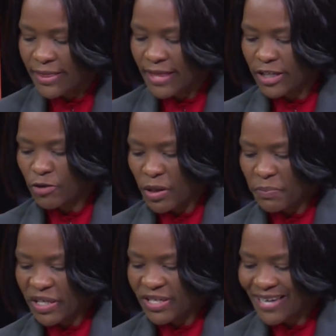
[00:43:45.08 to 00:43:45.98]
that you may
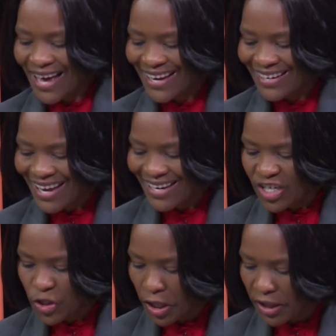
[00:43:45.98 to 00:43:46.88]
be tried, and
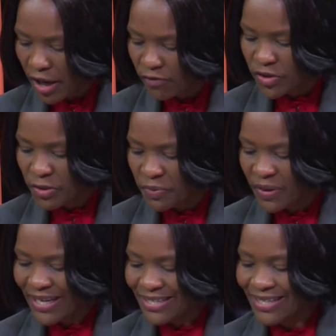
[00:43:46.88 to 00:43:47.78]
you shall have
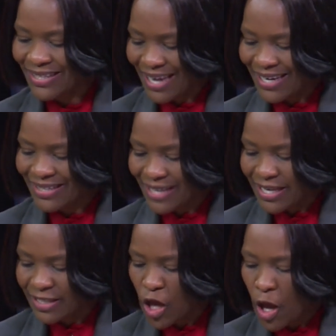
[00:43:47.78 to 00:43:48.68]
tribulation 10
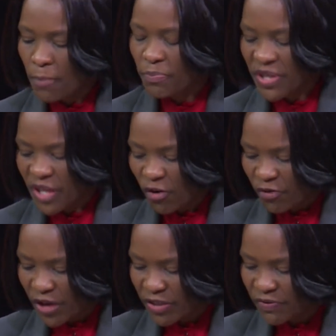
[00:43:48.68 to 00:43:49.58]
days. Be thou
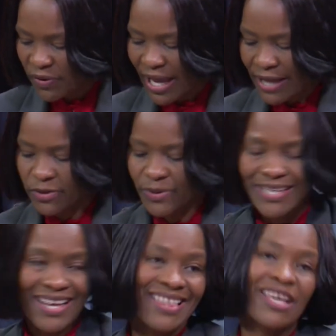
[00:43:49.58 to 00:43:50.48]
faithful unto
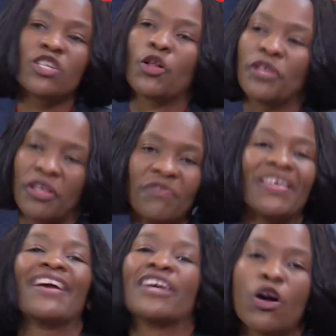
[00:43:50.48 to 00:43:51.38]
death, and I'll give thee
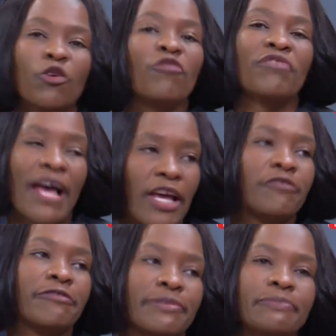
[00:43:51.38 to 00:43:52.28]
the
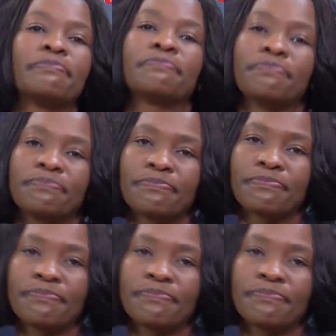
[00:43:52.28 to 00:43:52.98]
crown of